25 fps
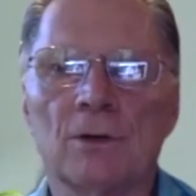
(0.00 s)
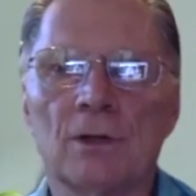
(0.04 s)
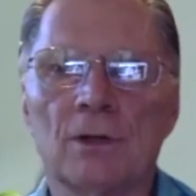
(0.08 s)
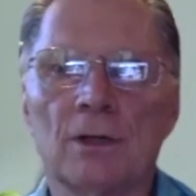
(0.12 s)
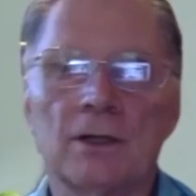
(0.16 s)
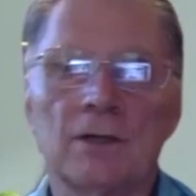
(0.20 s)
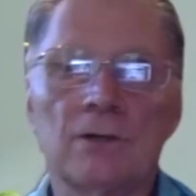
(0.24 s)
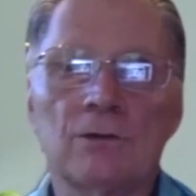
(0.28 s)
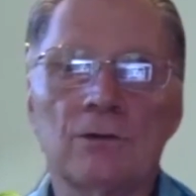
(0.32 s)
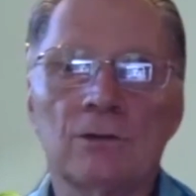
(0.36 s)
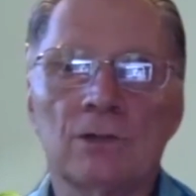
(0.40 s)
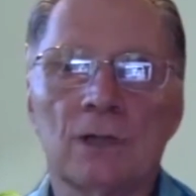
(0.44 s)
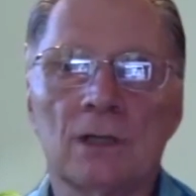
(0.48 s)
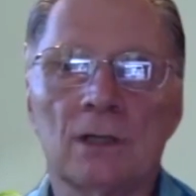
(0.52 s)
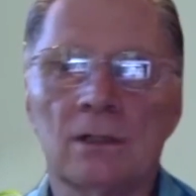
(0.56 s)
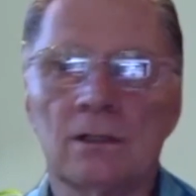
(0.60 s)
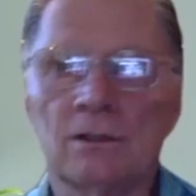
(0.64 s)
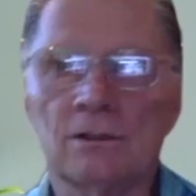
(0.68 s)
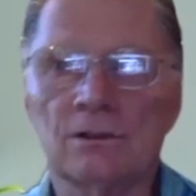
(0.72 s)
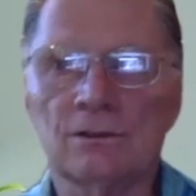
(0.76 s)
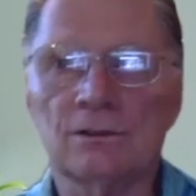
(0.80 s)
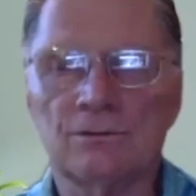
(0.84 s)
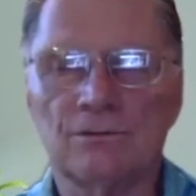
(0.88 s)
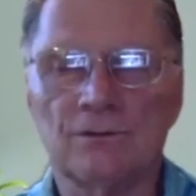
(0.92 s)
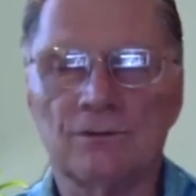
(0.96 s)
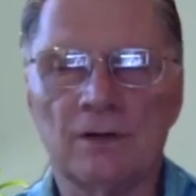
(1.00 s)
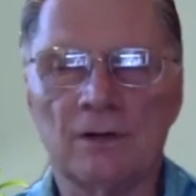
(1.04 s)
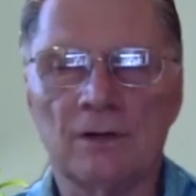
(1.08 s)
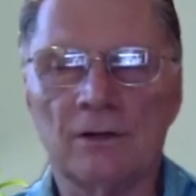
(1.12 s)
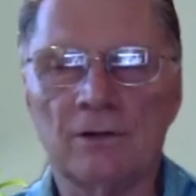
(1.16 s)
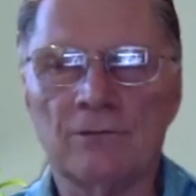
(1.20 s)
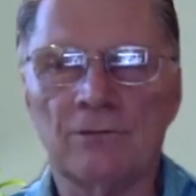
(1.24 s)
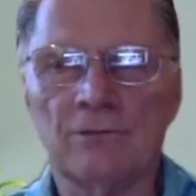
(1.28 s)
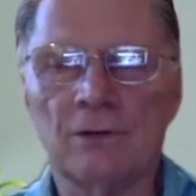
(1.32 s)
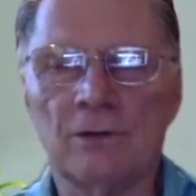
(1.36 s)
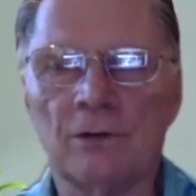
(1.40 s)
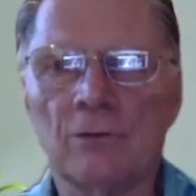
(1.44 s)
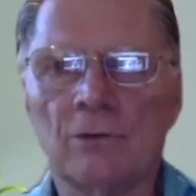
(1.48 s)
like you said, there's fairly
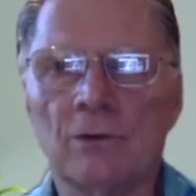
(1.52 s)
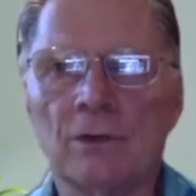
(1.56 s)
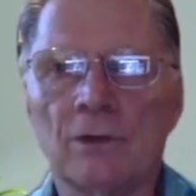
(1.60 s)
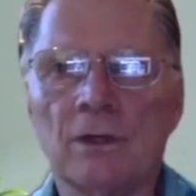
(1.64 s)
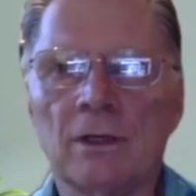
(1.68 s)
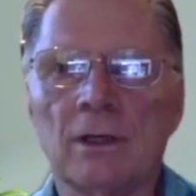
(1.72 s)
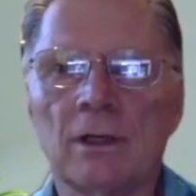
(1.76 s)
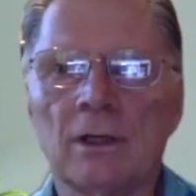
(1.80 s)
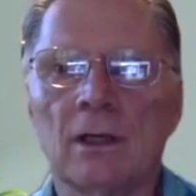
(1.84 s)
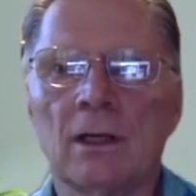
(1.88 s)
frequent.